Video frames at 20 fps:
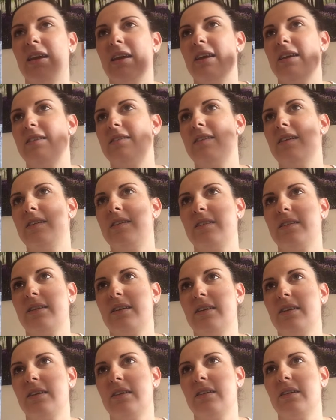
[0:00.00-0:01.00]
Is this
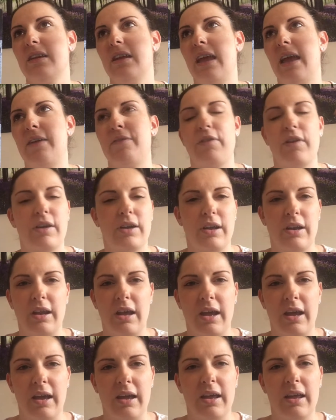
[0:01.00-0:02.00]
ever going
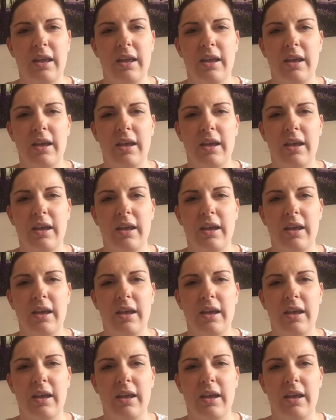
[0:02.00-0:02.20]
to?